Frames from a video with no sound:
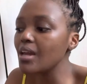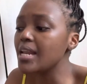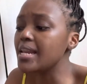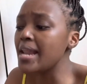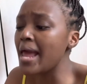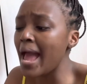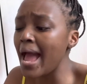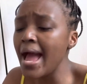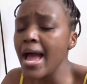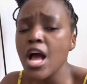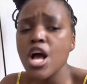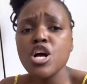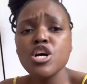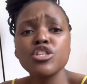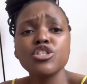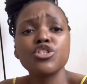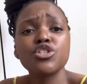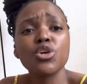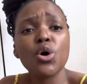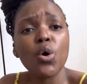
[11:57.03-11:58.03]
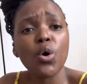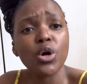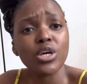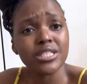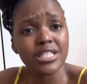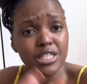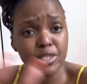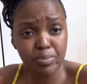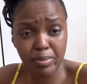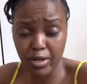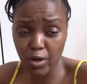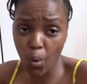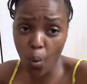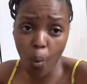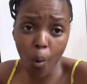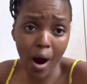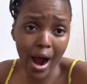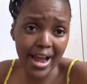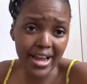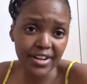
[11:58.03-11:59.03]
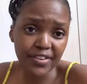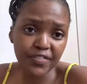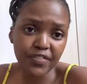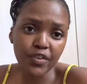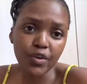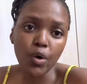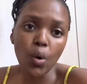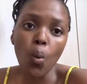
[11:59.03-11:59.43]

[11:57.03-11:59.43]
there so because it's been quiet for a